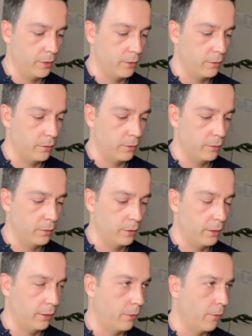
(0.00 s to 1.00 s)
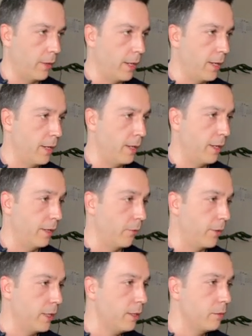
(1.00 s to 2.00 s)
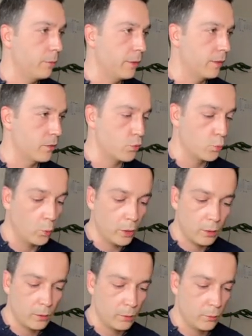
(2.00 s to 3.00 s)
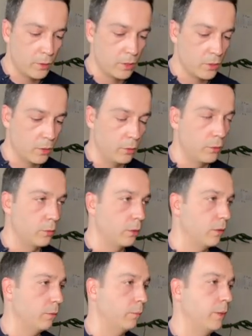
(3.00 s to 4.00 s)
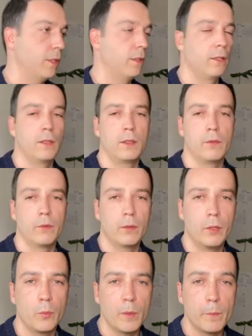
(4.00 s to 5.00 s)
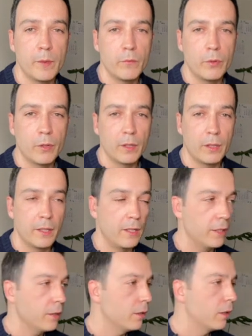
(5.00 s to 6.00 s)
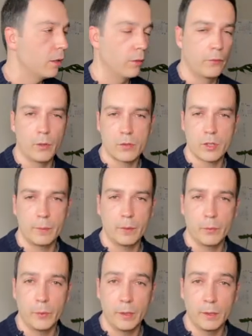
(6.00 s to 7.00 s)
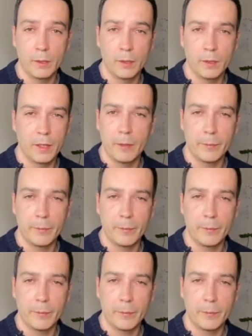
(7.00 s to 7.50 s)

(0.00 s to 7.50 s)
return an array with a sword, which is going to be the default equipment for a king. Of course, every king